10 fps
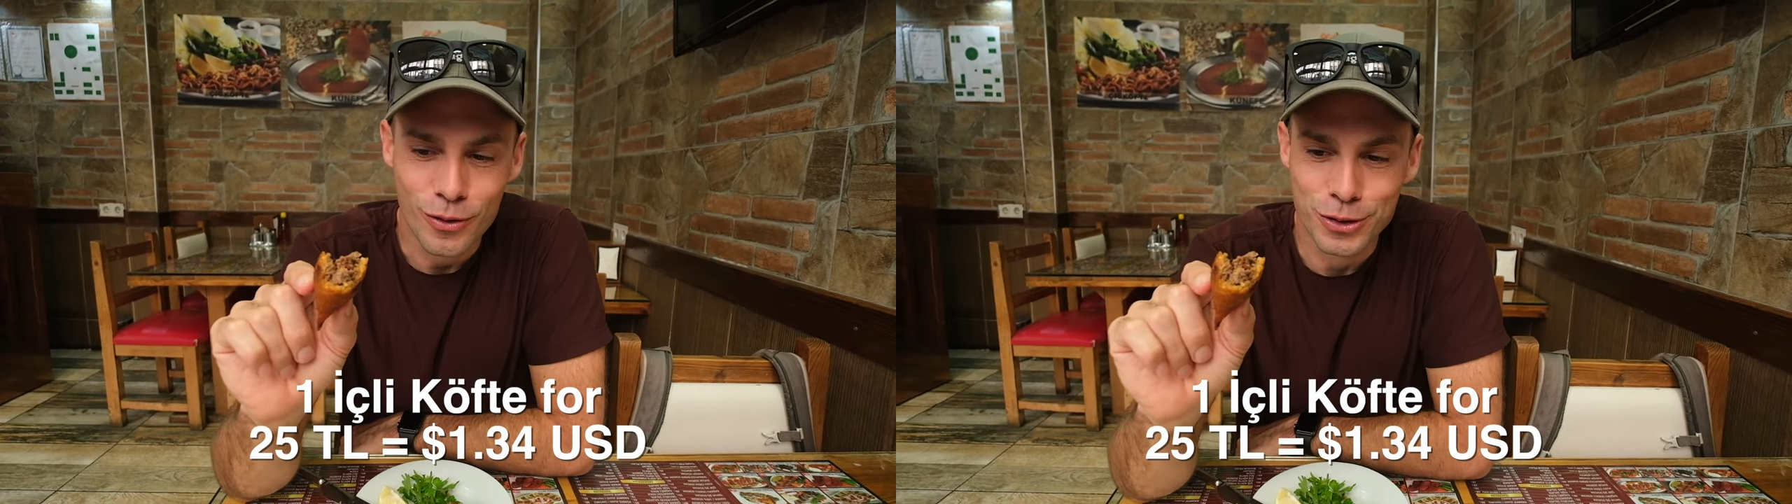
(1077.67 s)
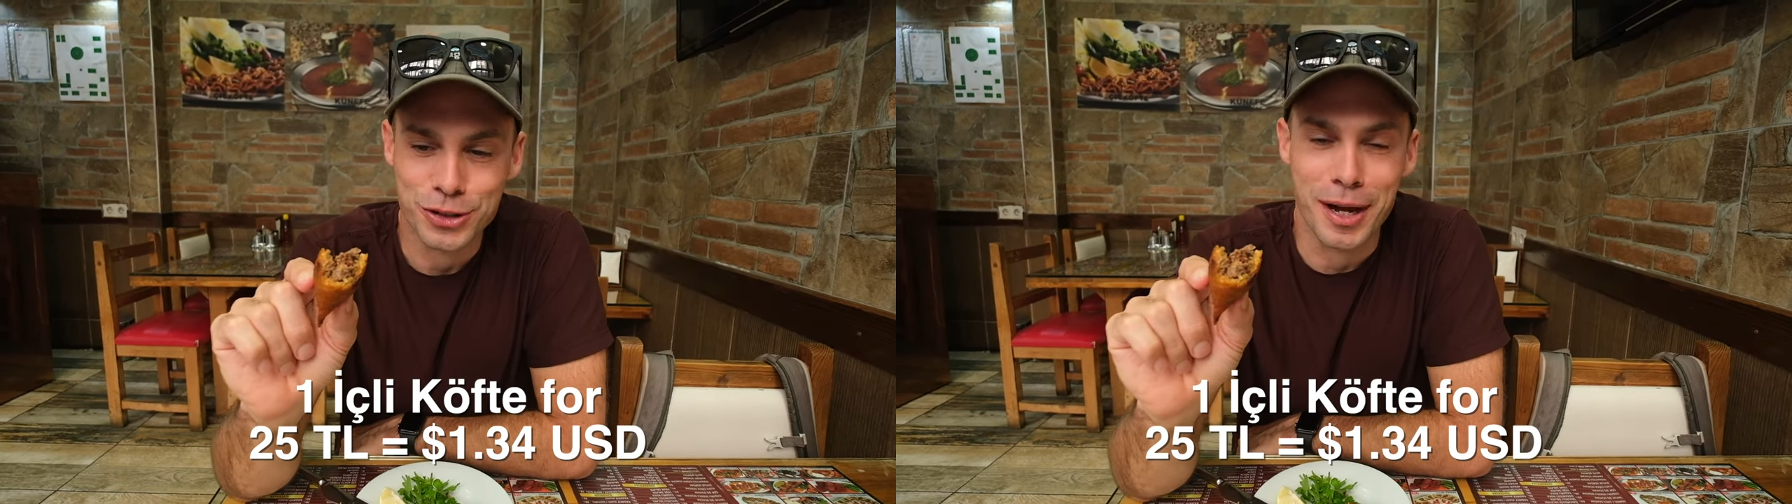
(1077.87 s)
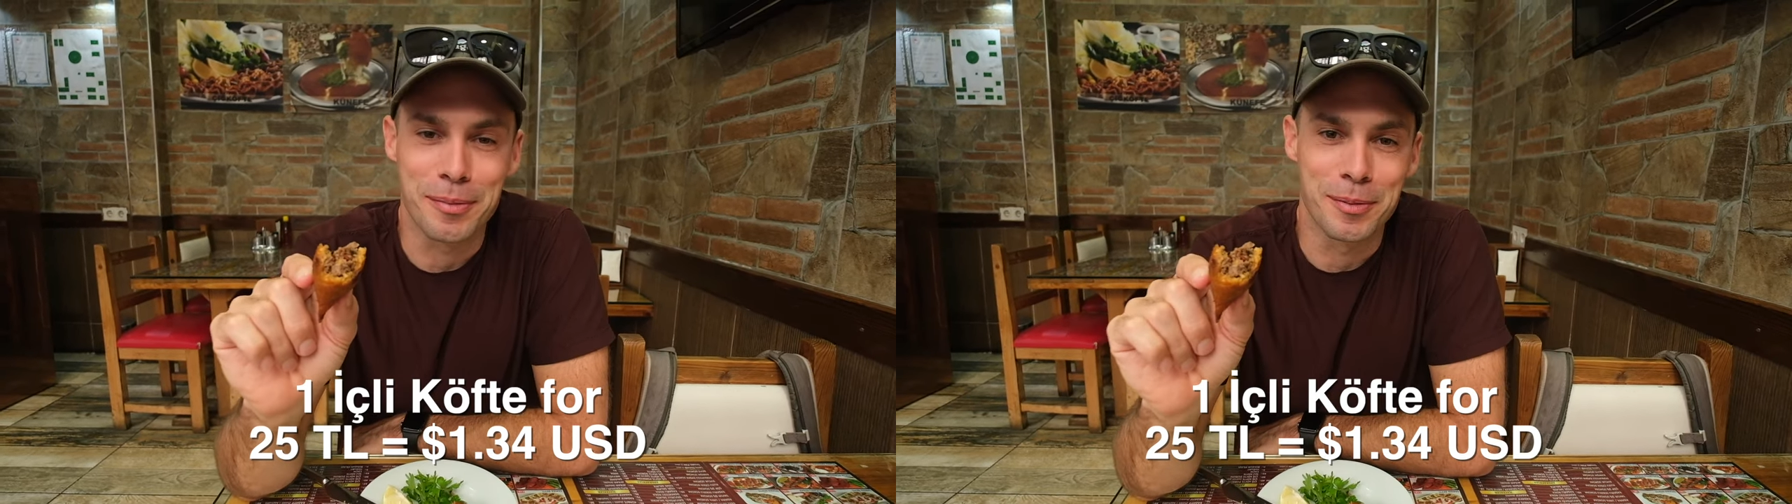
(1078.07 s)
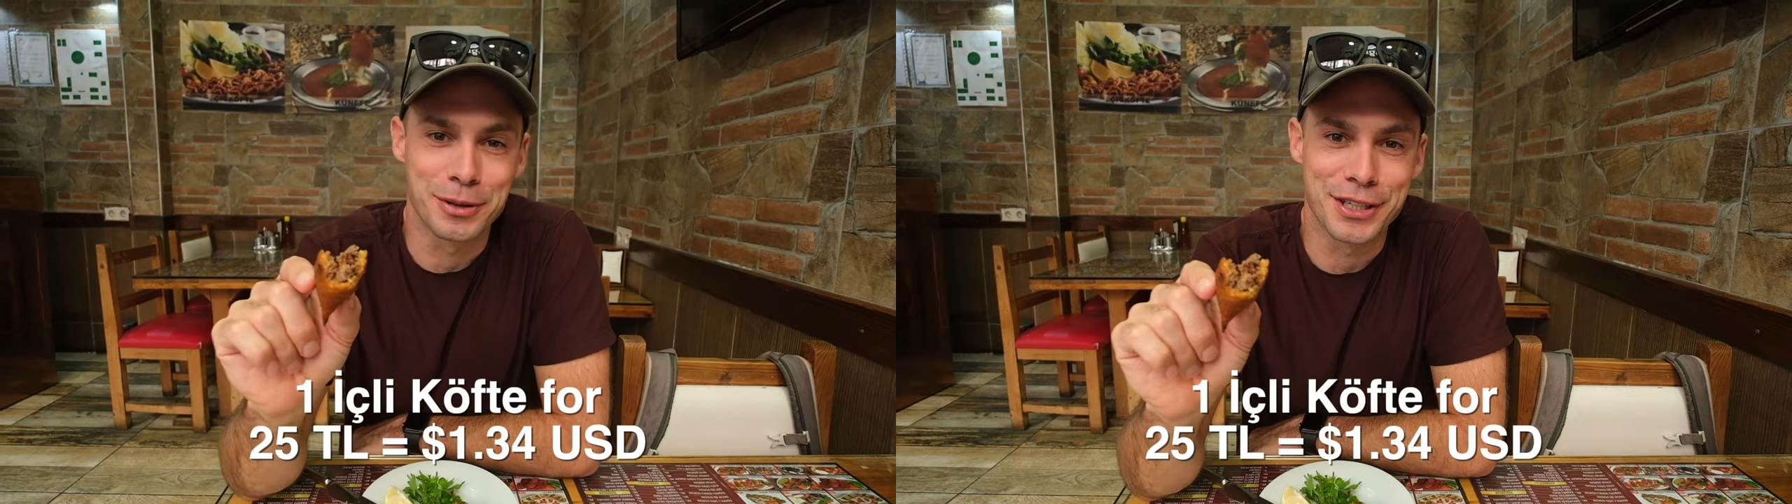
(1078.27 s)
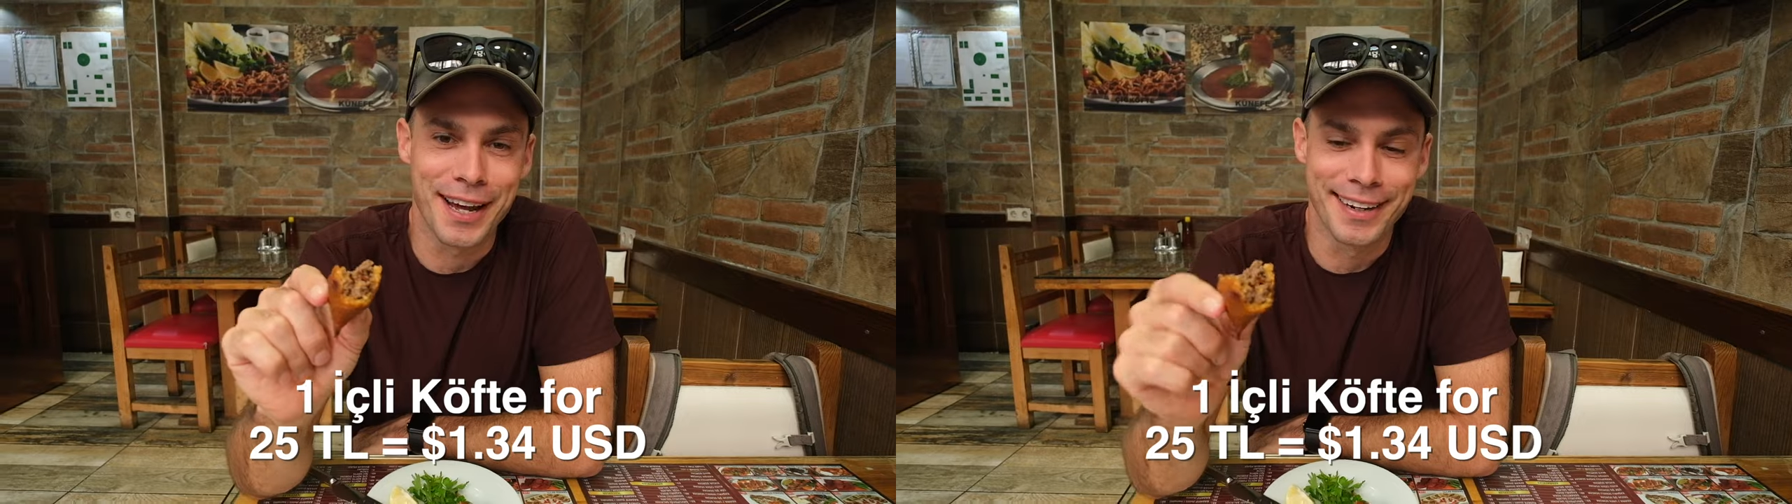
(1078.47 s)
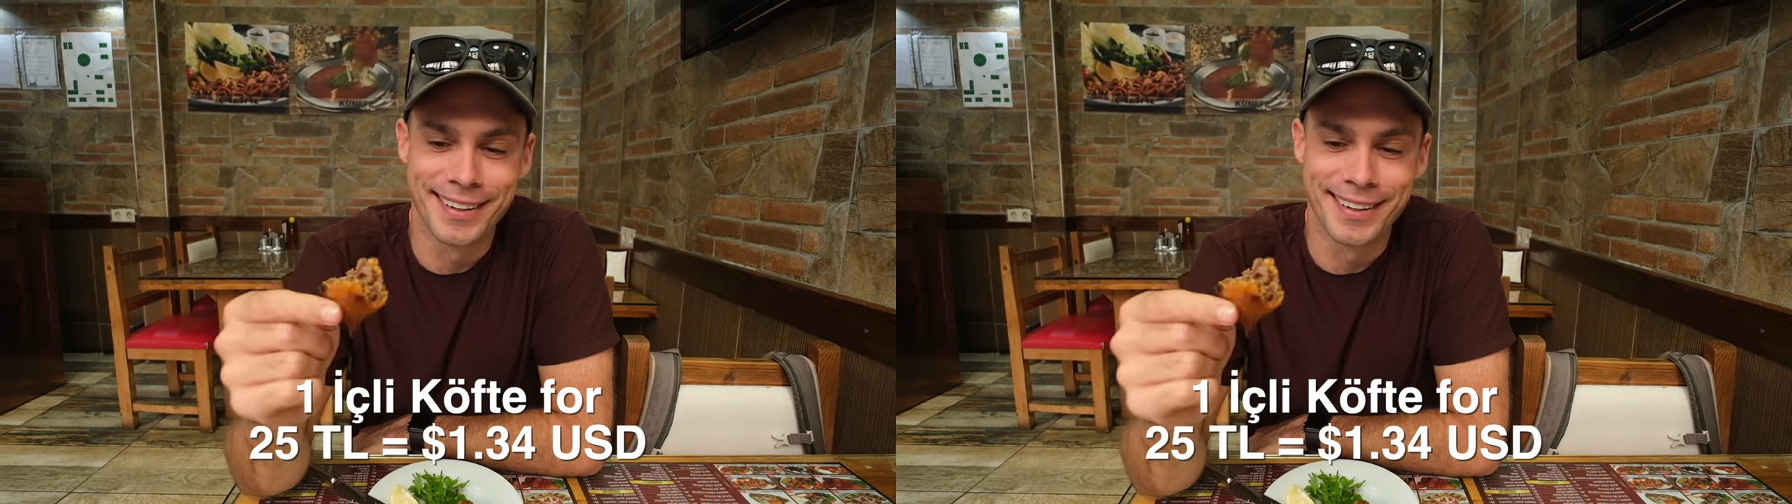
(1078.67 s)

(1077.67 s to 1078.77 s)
for stop number 10.